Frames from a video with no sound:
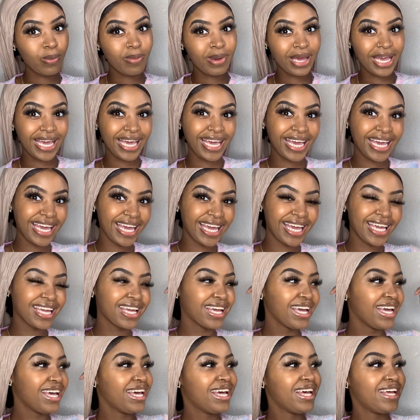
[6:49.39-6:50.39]
bag,
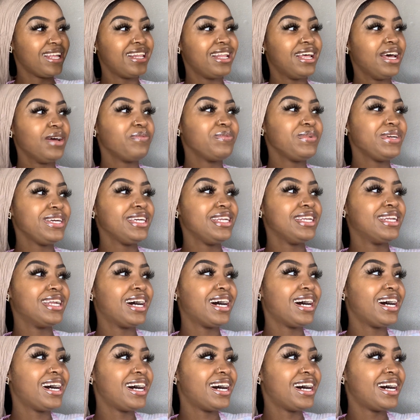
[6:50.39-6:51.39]
let me
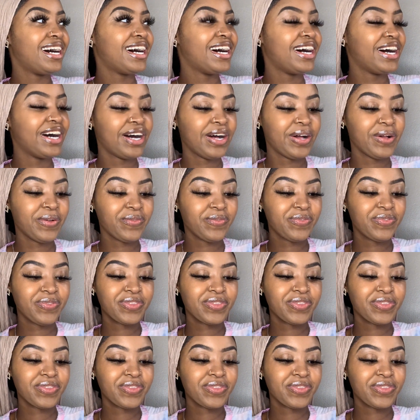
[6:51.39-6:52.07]
know.